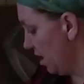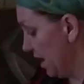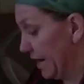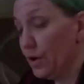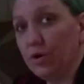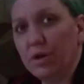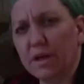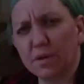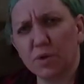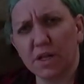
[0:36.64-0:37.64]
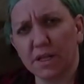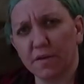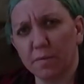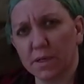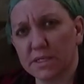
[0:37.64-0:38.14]
All right, who do you like to put on
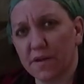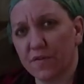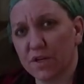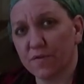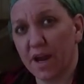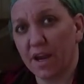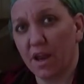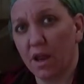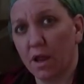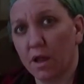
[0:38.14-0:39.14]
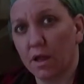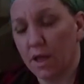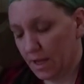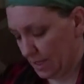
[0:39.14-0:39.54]
the milk stand first, Ryan? Kitty.